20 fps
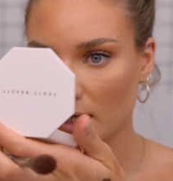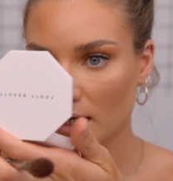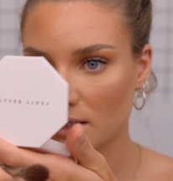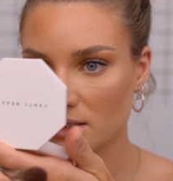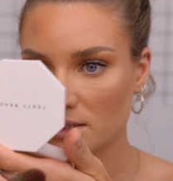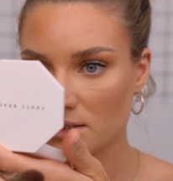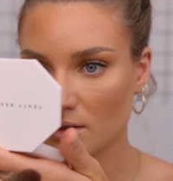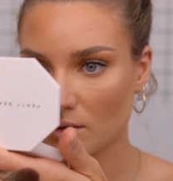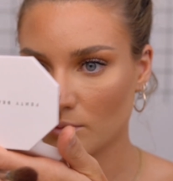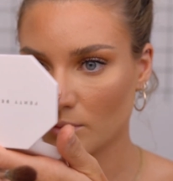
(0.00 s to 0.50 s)

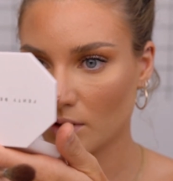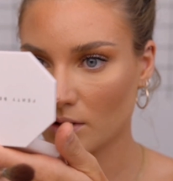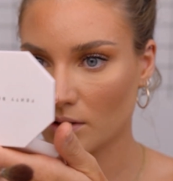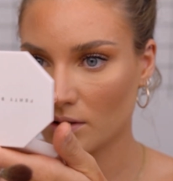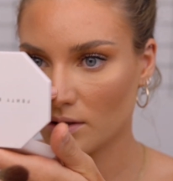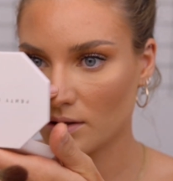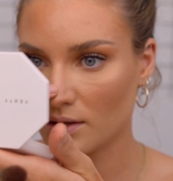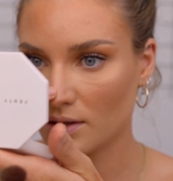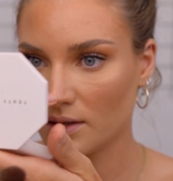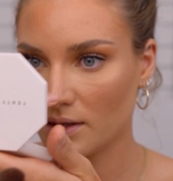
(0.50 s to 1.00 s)
add some
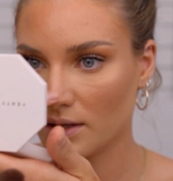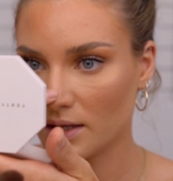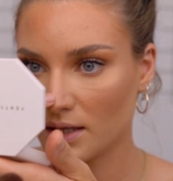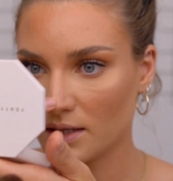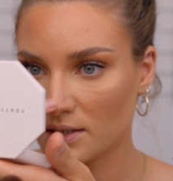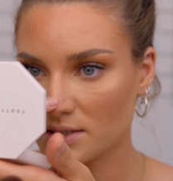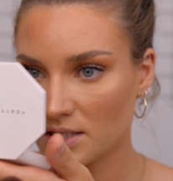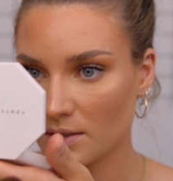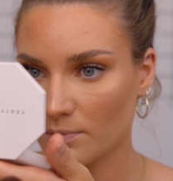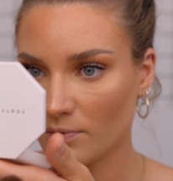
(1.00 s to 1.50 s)
on
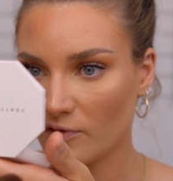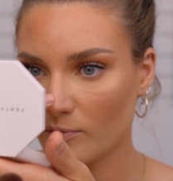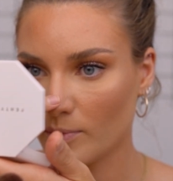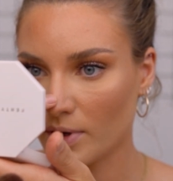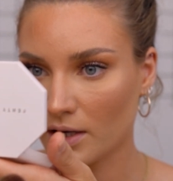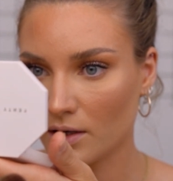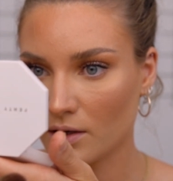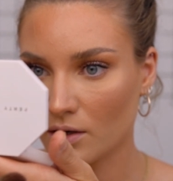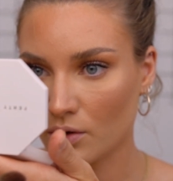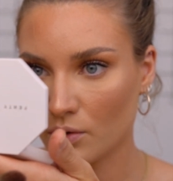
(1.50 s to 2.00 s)
the tip of
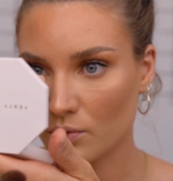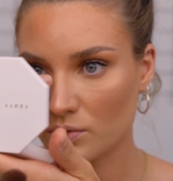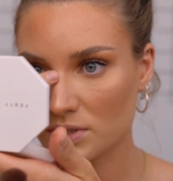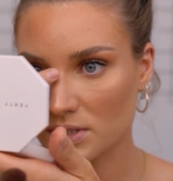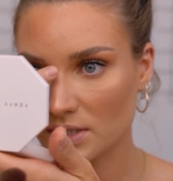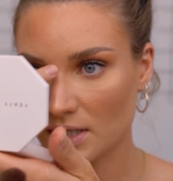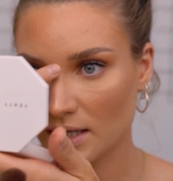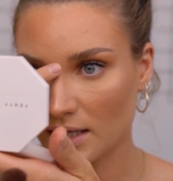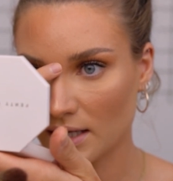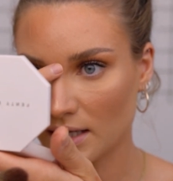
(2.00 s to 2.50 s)
my
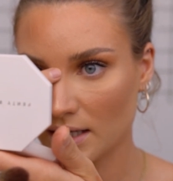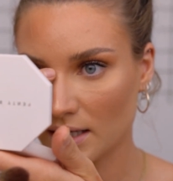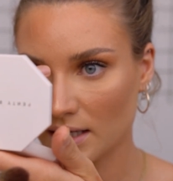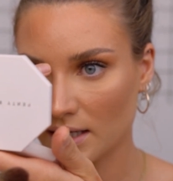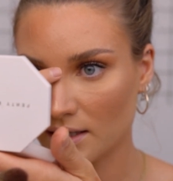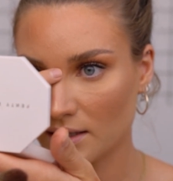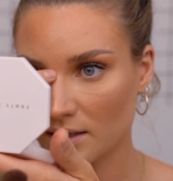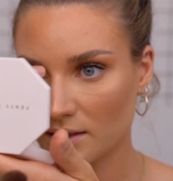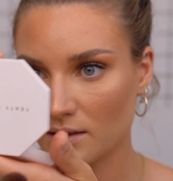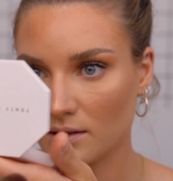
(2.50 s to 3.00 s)
nose
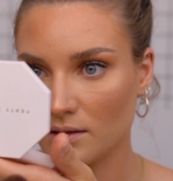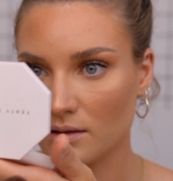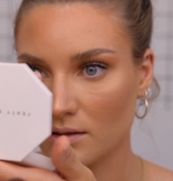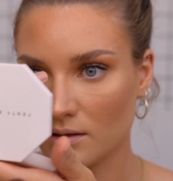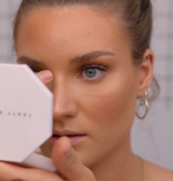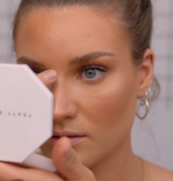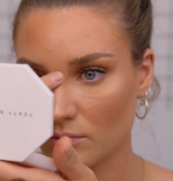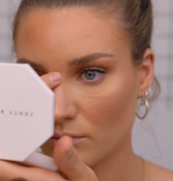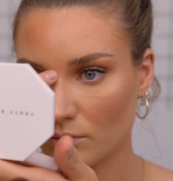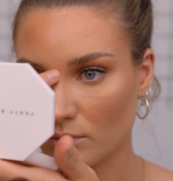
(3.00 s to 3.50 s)
and
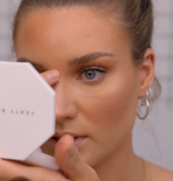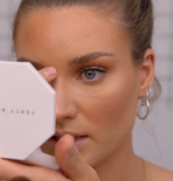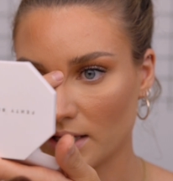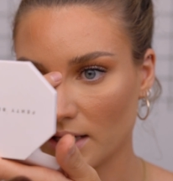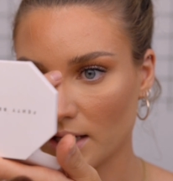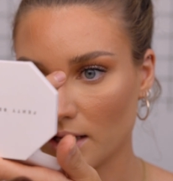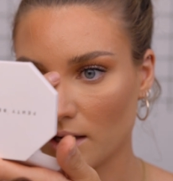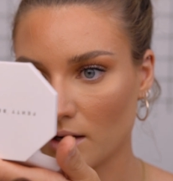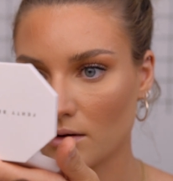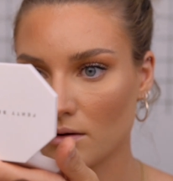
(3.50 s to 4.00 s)

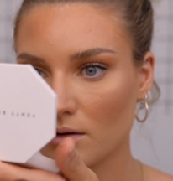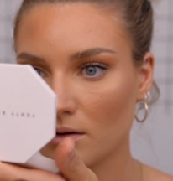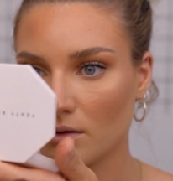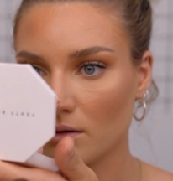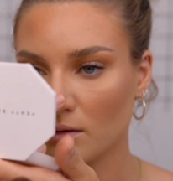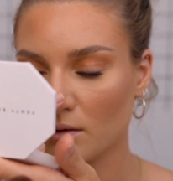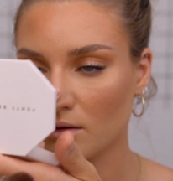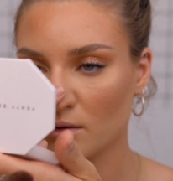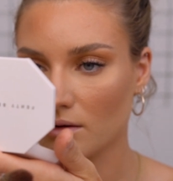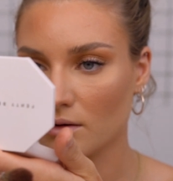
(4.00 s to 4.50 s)
right here.
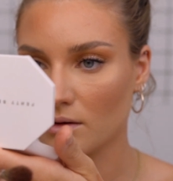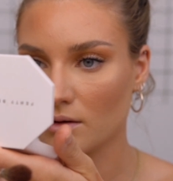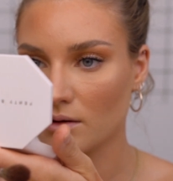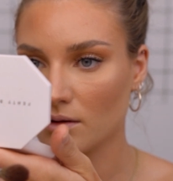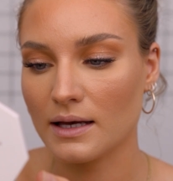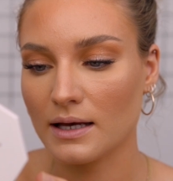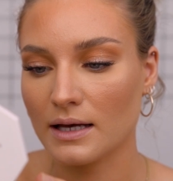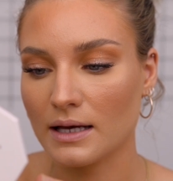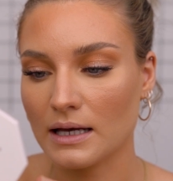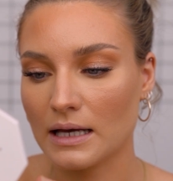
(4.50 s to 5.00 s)

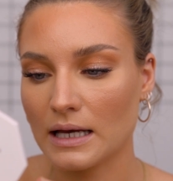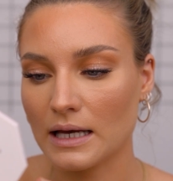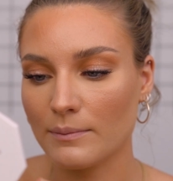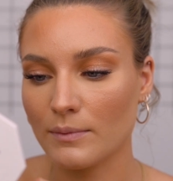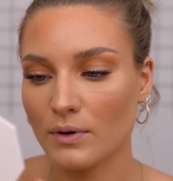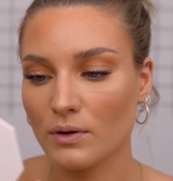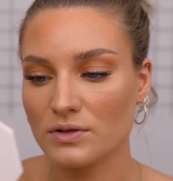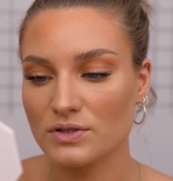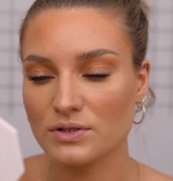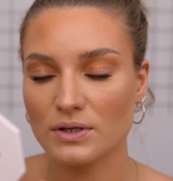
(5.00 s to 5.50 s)

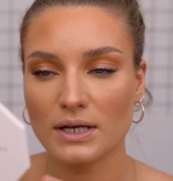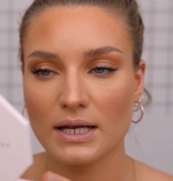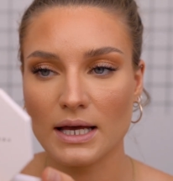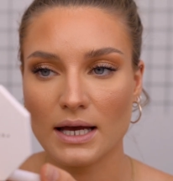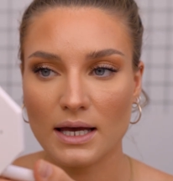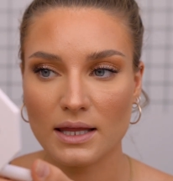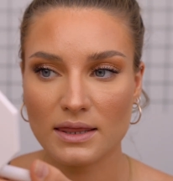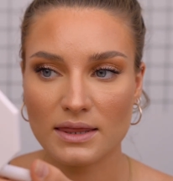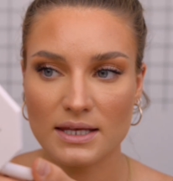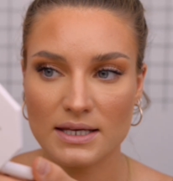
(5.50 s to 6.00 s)
I'm also gonna
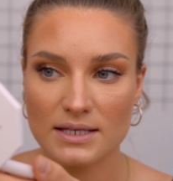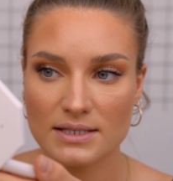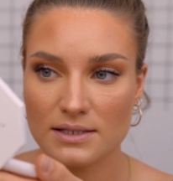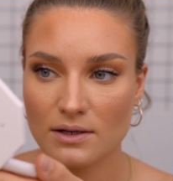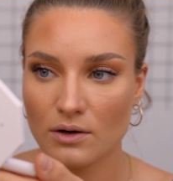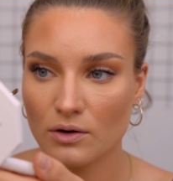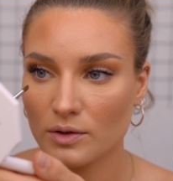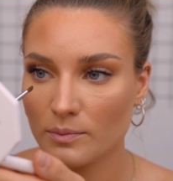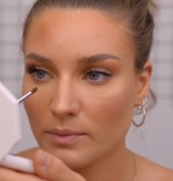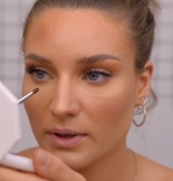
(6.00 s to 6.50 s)
add this
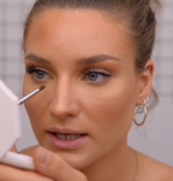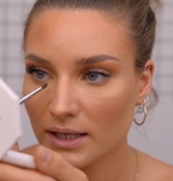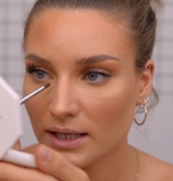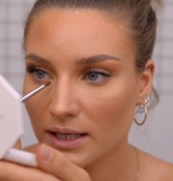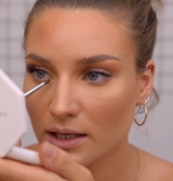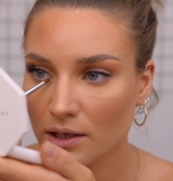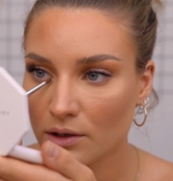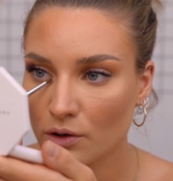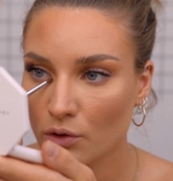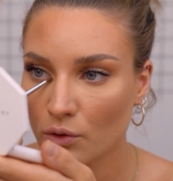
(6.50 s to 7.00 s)
on my
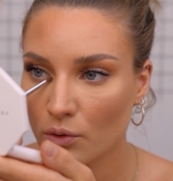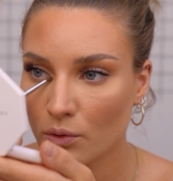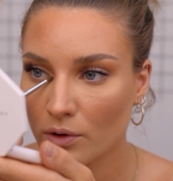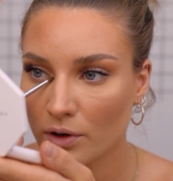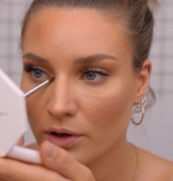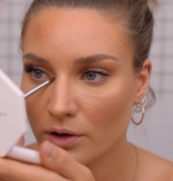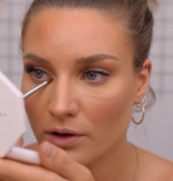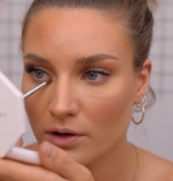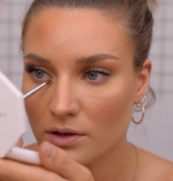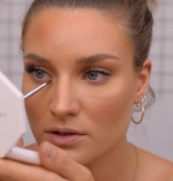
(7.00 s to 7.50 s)
inner
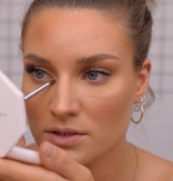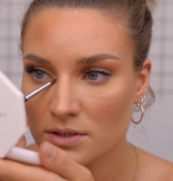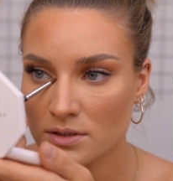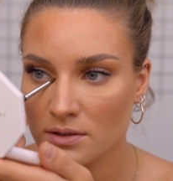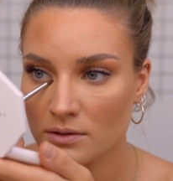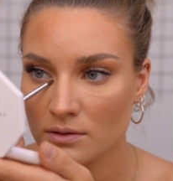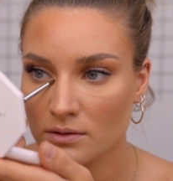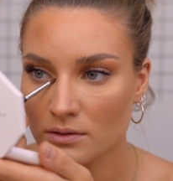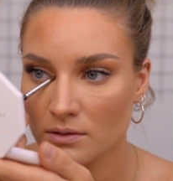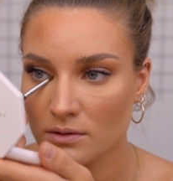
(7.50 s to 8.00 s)
corners.